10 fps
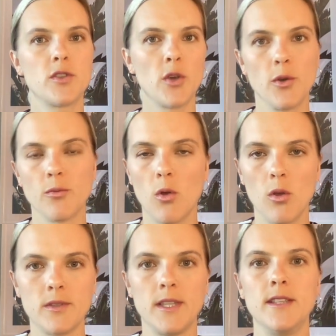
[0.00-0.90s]
total
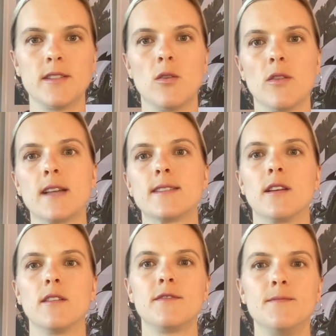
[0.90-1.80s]
royalties, and all that
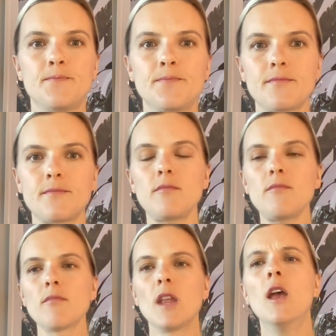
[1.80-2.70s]
stuff.
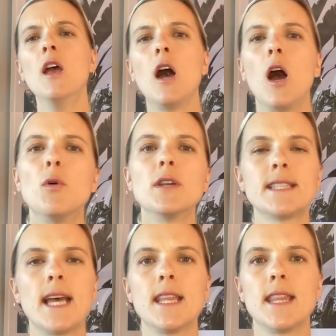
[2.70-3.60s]
I want to
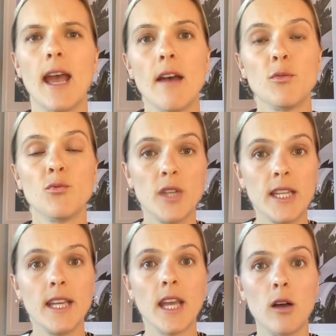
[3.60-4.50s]
say that they have a
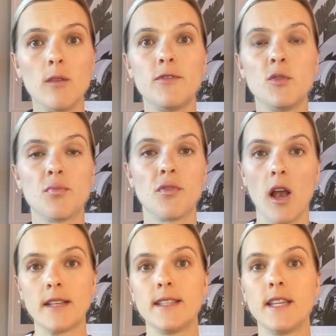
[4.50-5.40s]
really helpful
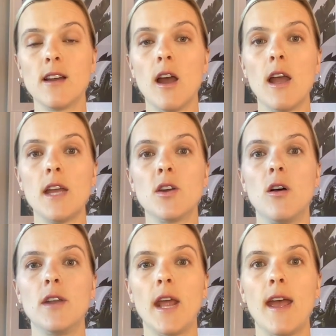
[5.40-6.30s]
pricing guide
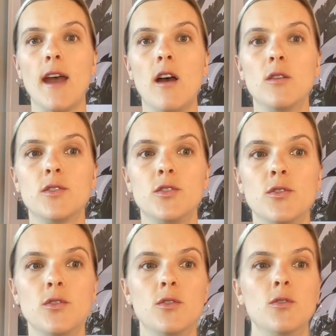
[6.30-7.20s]
on how
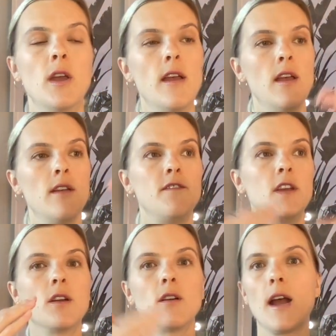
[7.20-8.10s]
to
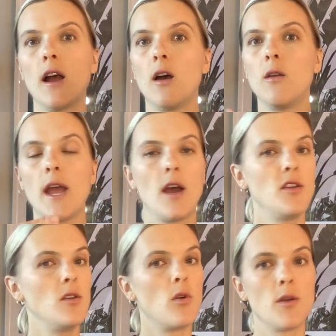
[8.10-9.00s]
figure out how
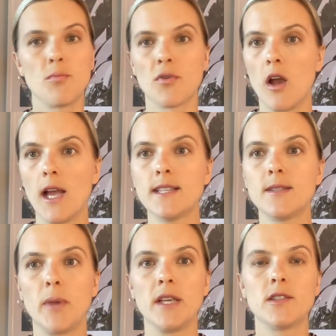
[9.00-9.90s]
you want to price
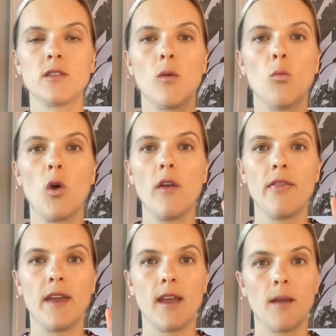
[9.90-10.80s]
based on what
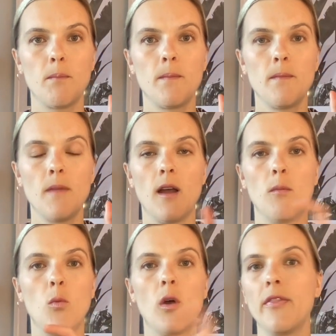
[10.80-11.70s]

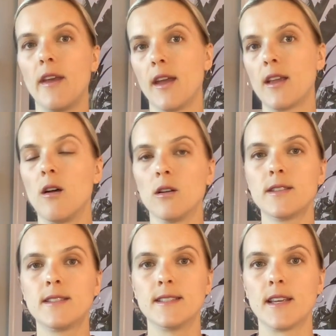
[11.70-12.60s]
their
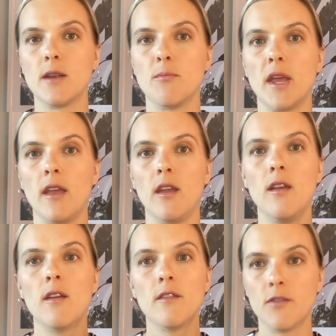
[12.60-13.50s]
cost is going to be
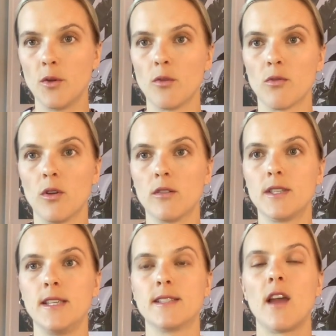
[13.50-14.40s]
for your
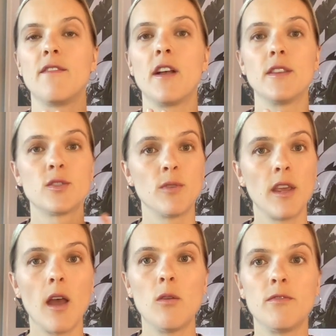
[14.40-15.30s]
royalties. I found this
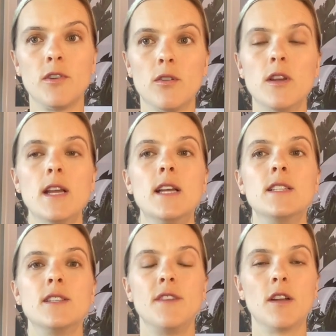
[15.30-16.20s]
really helpful
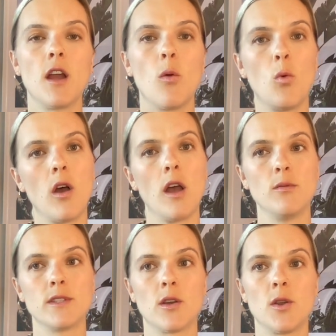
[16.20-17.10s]
to figure out what I
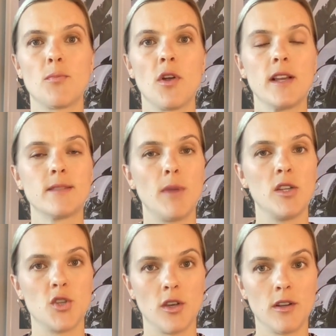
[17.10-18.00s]
was going to price my
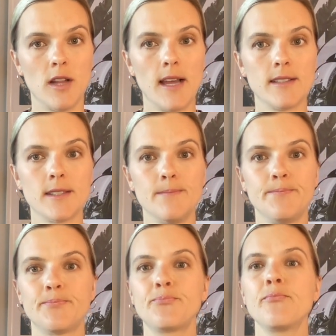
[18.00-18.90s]
journal as.
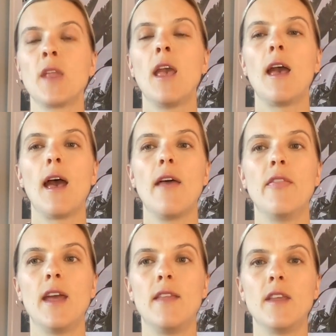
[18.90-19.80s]
And
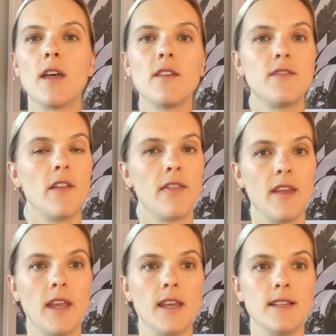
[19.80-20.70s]
then the other fun
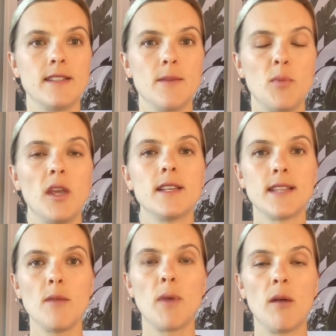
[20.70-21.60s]
thing is that because
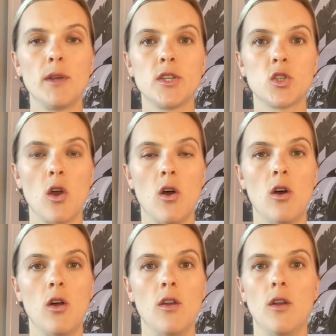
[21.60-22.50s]
they publish
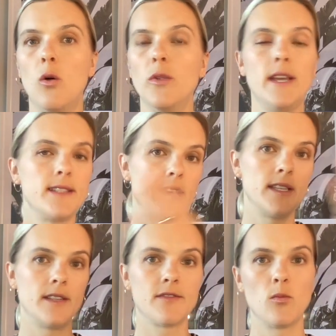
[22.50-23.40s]
on all these other
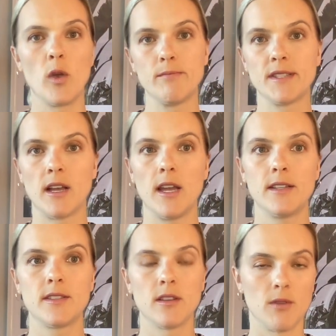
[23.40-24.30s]
different
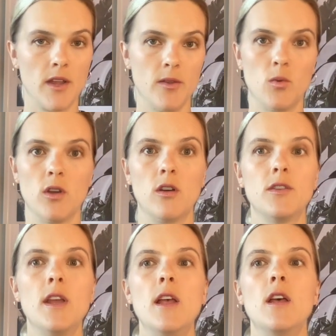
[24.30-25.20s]
websites around the
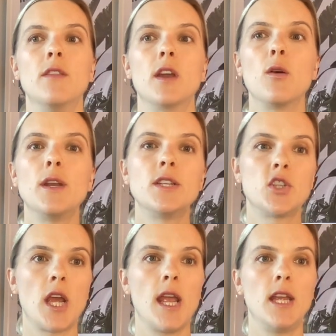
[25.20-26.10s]
world, they're going to
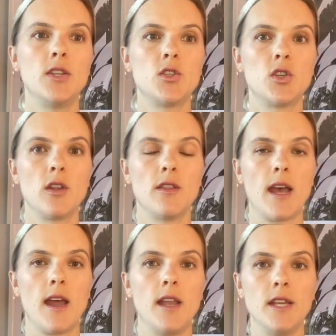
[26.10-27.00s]
change
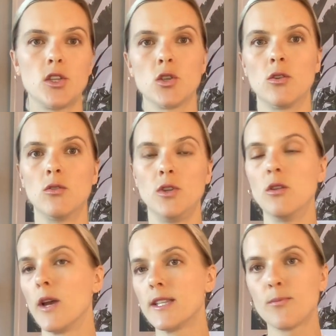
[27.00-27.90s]
that initial
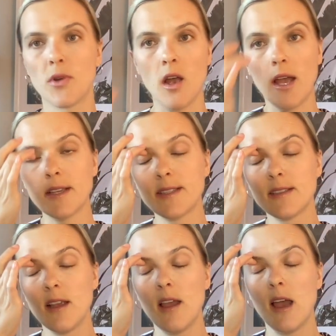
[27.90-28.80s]
US price
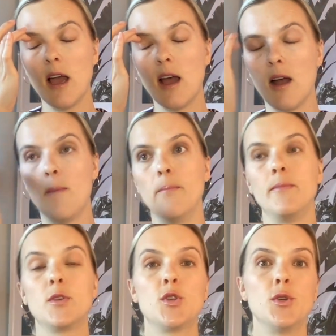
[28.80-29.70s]

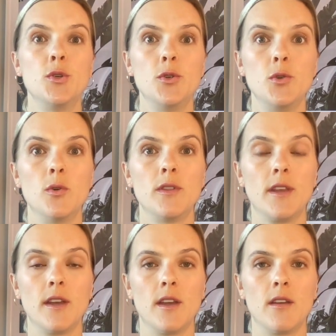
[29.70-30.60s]
to
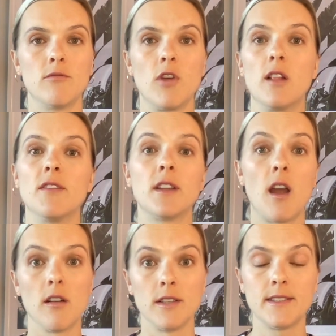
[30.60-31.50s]
the relevant
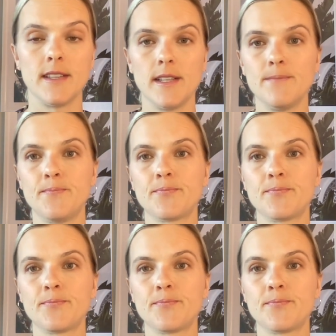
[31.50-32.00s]
currency.